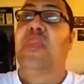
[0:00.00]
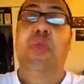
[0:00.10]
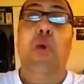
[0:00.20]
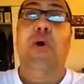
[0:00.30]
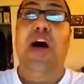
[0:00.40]

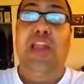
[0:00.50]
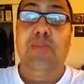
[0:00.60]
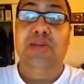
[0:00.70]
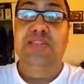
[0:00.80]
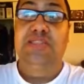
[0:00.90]
There were
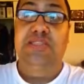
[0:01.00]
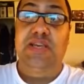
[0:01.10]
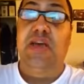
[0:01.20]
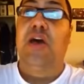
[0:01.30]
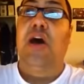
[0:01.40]
elements
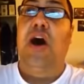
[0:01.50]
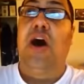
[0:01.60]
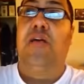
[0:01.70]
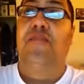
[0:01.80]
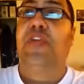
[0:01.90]

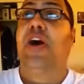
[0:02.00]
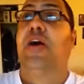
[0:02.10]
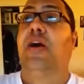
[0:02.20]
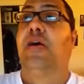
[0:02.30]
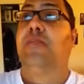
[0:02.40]
of the
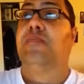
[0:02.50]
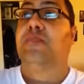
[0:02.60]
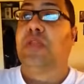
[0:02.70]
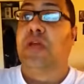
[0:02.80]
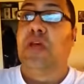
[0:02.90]
um,
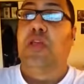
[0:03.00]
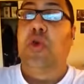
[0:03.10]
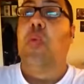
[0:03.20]
the